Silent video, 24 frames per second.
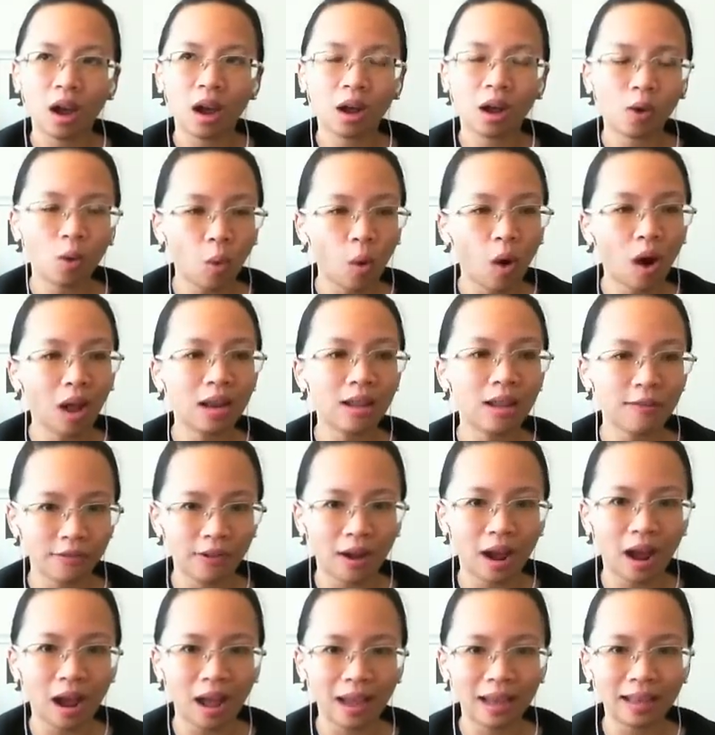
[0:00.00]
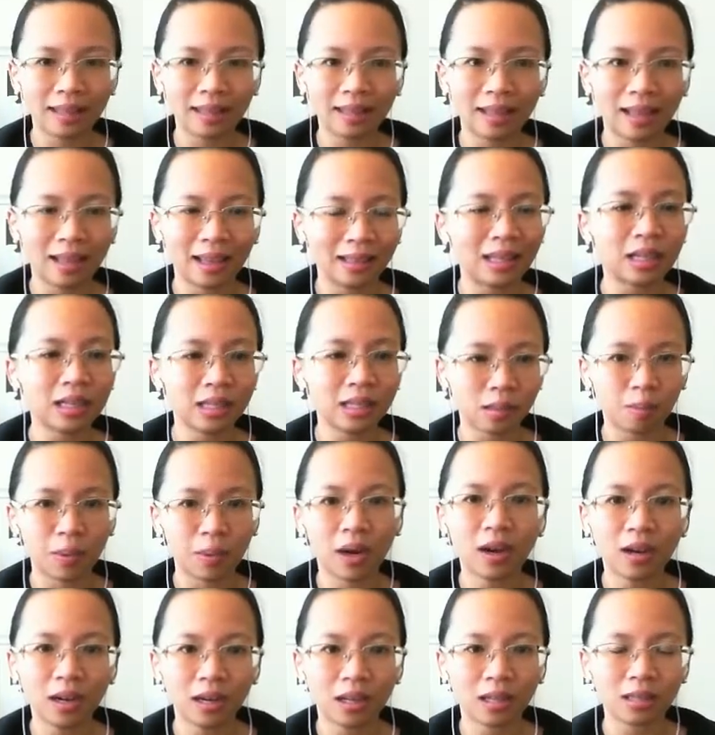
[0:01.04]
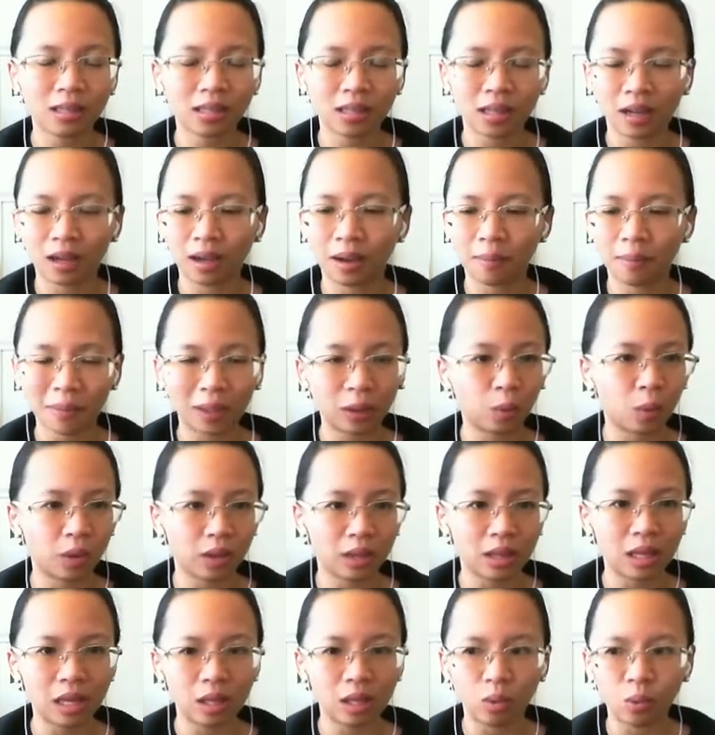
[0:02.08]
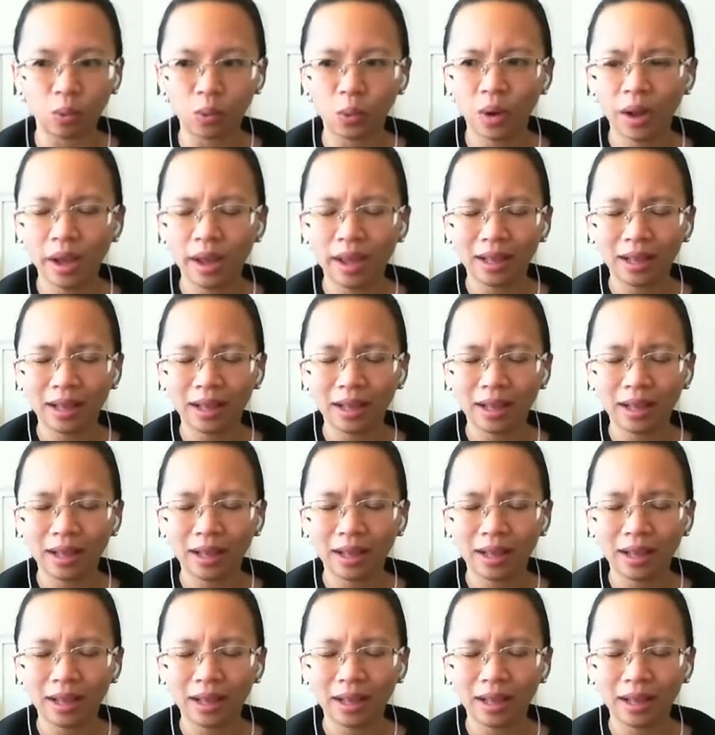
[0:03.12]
qualified and experienced at what they do,